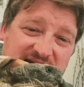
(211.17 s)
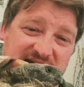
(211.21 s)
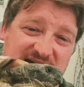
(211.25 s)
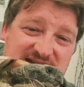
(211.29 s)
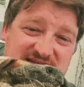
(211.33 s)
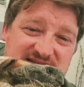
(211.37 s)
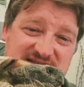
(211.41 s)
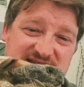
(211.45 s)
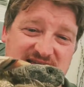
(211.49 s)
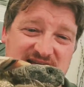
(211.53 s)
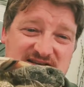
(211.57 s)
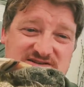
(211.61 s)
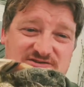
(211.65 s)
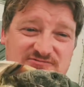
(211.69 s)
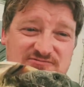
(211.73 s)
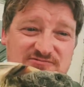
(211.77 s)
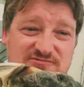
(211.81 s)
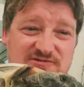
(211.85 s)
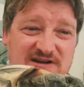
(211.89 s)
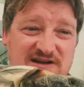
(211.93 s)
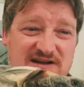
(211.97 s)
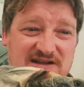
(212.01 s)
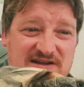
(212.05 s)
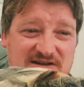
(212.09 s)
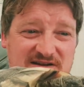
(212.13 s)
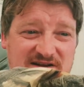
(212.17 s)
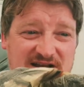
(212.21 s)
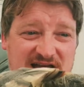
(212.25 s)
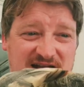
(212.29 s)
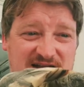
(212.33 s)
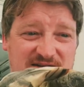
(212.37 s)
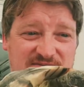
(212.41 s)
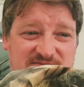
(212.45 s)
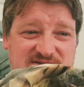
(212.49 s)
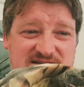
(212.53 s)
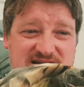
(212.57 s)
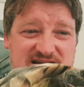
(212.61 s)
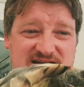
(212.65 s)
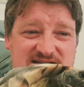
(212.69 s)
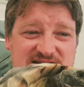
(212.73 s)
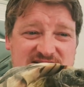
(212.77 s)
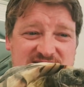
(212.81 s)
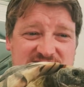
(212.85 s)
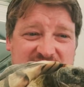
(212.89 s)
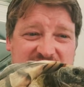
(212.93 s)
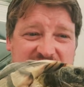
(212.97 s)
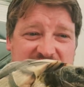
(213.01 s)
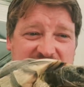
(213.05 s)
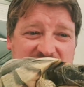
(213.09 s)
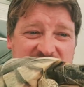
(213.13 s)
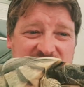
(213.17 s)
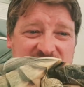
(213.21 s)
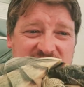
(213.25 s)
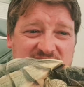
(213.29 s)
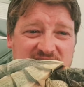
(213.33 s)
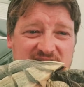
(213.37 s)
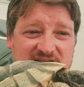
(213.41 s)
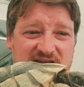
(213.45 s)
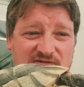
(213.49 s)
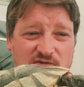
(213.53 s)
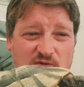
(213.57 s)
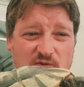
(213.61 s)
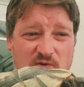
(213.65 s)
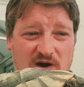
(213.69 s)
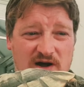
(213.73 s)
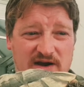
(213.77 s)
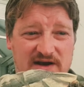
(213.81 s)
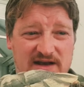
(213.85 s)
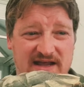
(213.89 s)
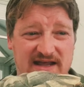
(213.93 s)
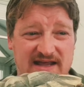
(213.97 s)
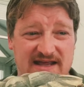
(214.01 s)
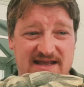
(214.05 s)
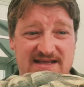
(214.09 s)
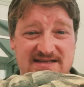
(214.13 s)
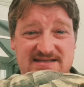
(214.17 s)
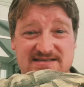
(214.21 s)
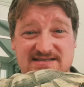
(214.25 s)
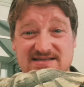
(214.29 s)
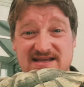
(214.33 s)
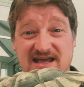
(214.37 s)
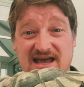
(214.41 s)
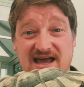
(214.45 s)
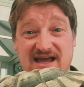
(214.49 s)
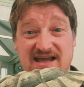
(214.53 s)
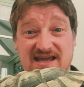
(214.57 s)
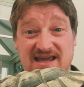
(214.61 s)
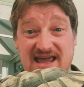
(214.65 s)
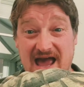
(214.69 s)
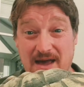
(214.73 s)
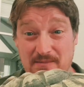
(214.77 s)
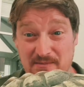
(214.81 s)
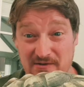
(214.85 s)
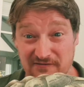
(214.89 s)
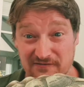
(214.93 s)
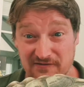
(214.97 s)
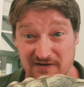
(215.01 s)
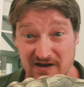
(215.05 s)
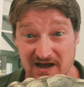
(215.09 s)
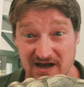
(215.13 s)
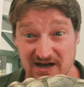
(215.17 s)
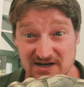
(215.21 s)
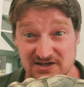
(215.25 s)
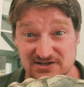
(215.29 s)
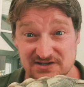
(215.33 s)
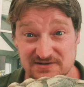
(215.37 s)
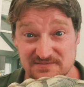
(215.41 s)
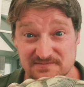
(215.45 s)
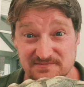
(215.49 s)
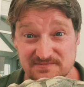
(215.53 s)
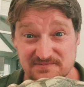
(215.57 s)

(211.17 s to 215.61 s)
So that's a really good adaptation. And another one is camouflage.